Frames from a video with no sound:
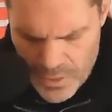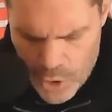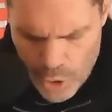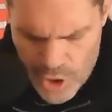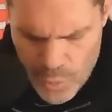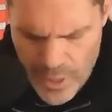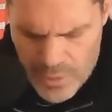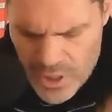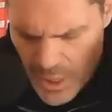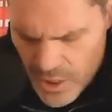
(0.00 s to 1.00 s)
George
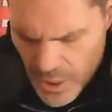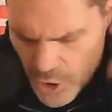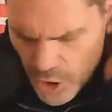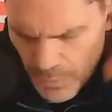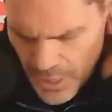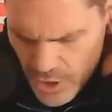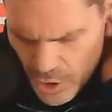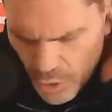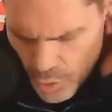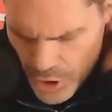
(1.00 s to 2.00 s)
Webster has said, Jim had
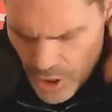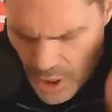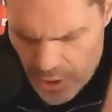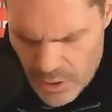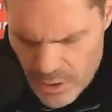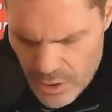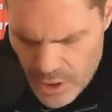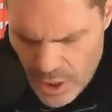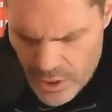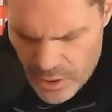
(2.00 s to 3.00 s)
to go. You can't
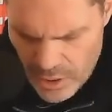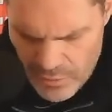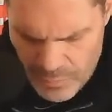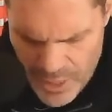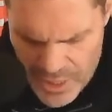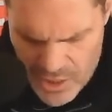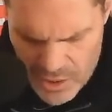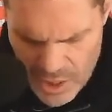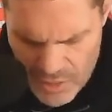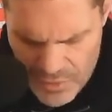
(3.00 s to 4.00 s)
live past the
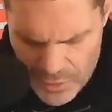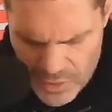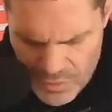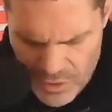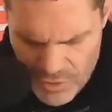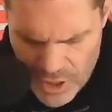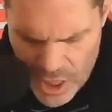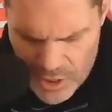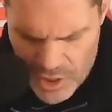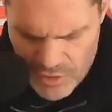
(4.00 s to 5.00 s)
Darfell defeat
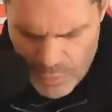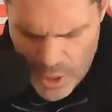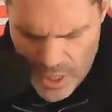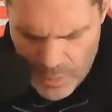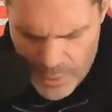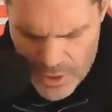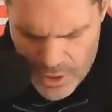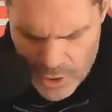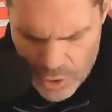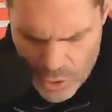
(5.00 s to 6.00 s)
regardless of what happens.
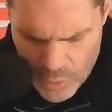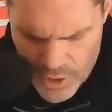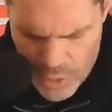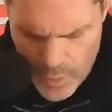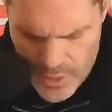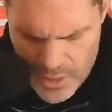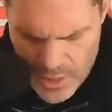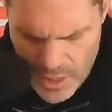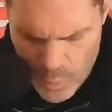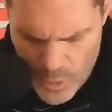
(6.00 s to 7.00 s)
He could go on a
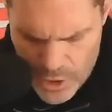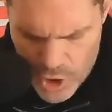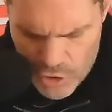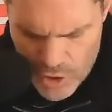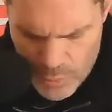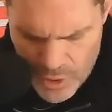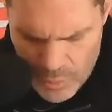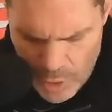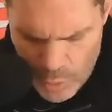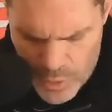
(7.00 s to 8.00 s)
20-game winning streak, but he
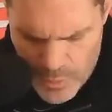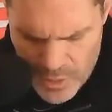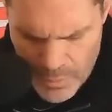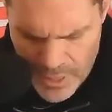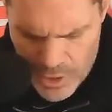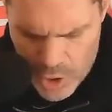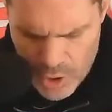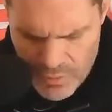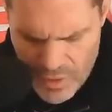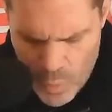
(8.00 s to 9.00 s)
will always be the manager
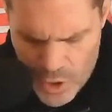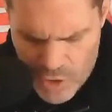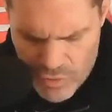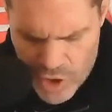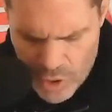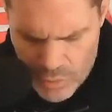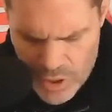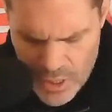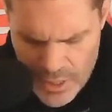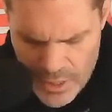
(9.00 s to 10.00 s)
of our worst
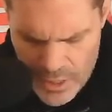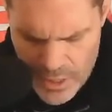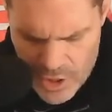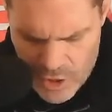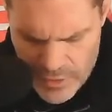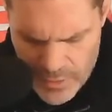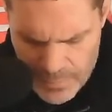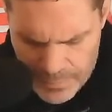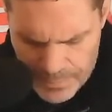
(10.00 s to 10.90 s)
result in history.